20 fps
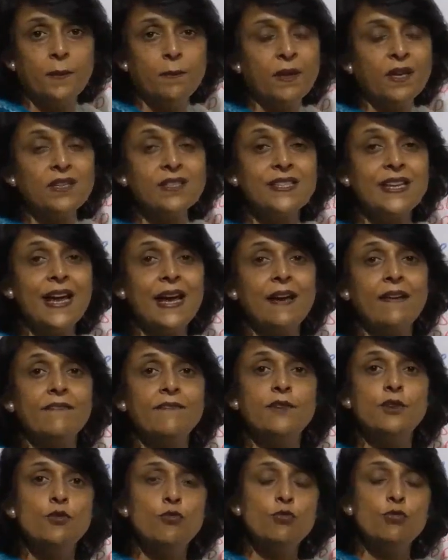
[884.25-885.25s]
because they
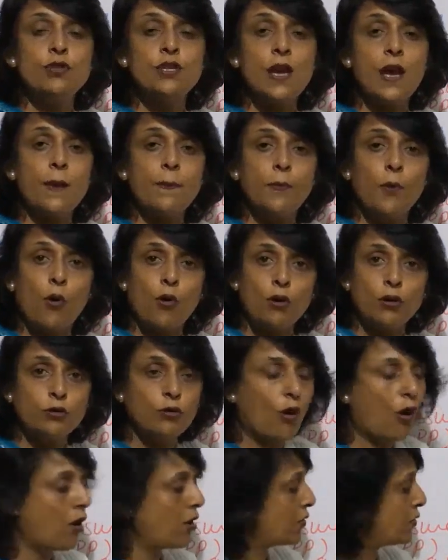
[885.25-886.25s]
have used up all
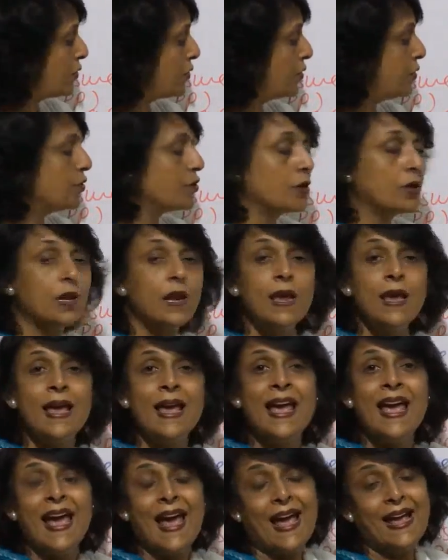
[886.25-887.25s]
the oxygen.
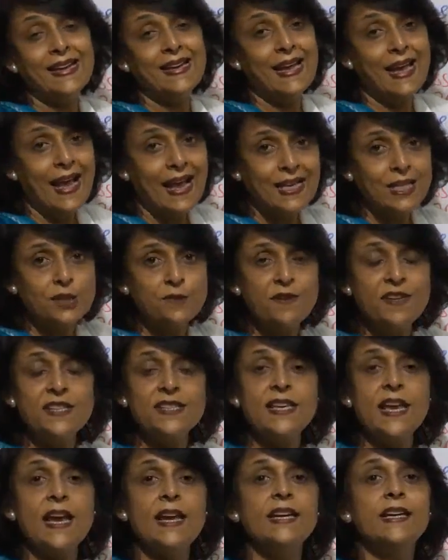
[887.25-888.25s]
And as we
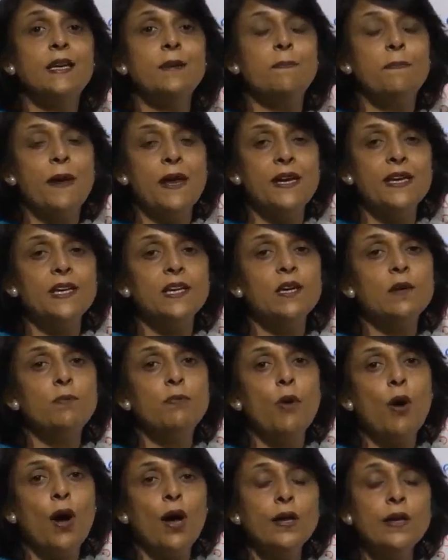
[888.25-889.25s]
said, depending
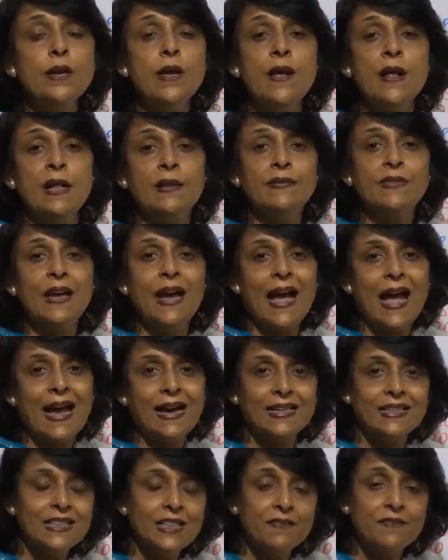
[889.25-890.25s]
upon the
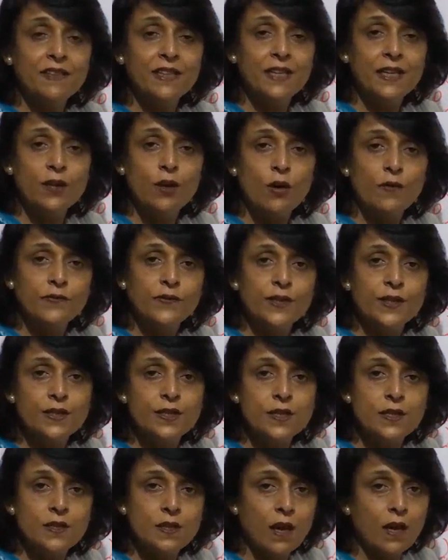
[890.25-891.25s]
activity of
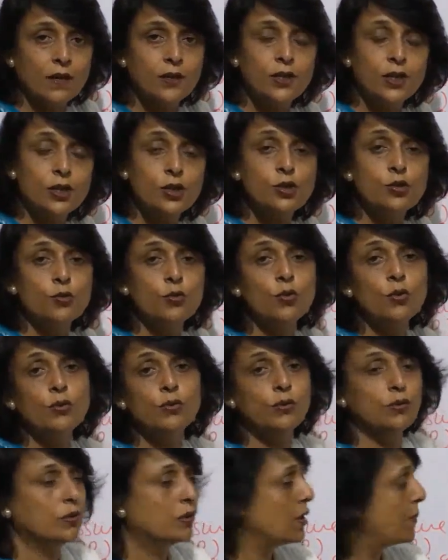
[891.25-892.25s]
this tissue,
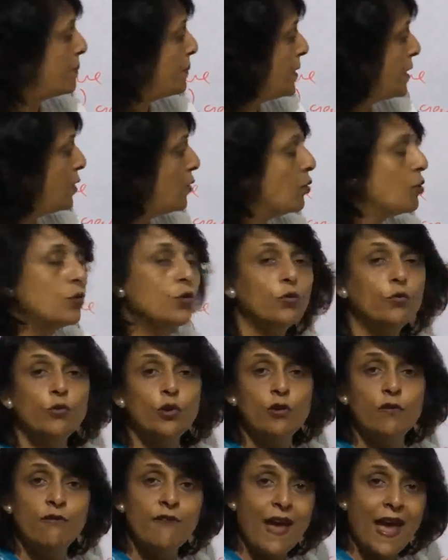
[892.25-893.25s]
the PO2
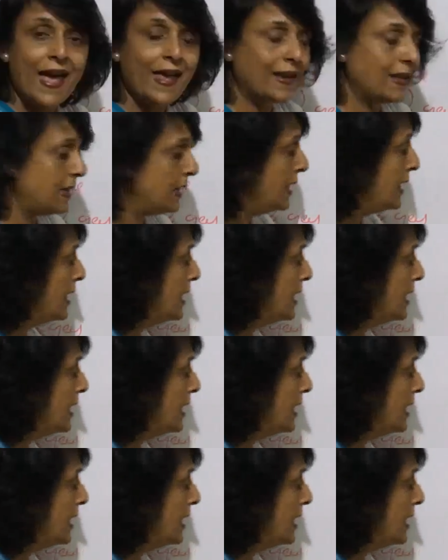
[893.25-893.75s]
would vary.